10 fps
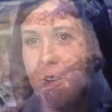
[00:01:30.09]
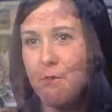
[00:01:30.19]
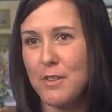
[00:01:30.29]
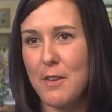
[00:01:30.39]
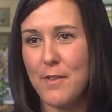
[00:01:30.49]
of
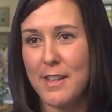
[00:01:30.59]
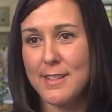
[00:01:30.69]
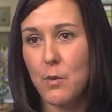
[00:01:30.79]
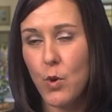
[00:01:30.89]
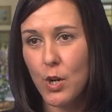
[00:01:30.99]
really
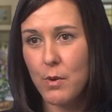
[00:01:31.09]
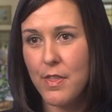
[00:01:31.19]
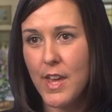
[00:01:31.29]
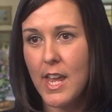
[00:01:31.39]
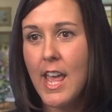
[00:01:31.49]
fancy work
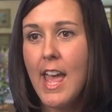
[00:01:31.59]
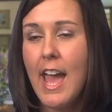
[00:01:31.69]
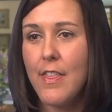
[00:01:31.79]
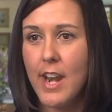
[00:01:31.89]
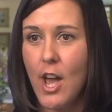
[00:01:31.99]
with it,
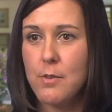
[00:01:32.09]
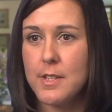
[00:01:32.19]
and then helps